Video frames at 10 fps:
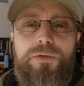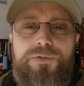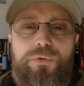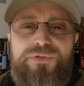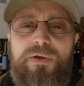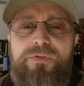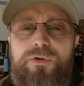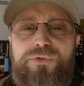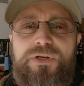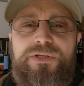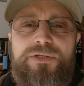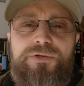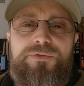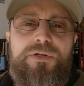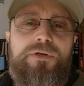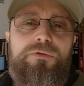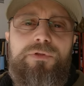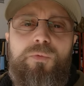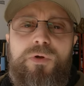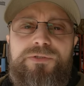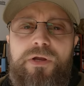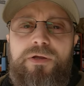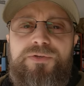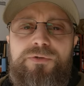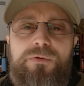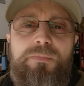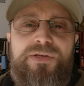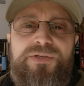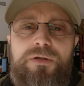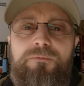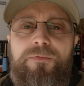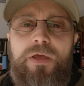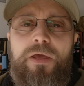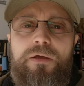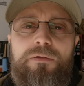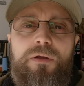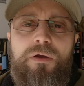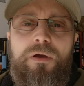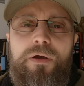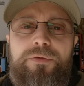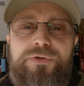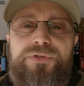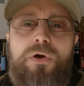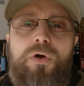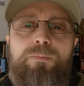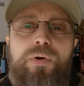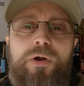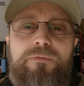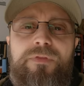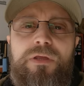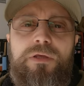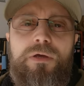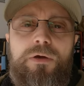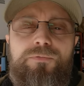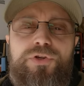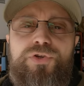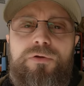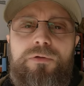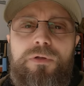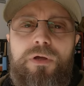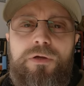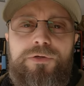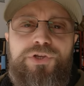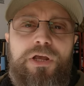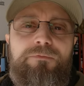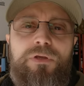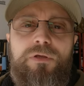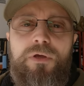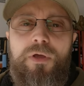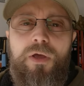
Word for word: So some of those accessories include the ones that I installed myself and uh, others are part of the original uh, Chevy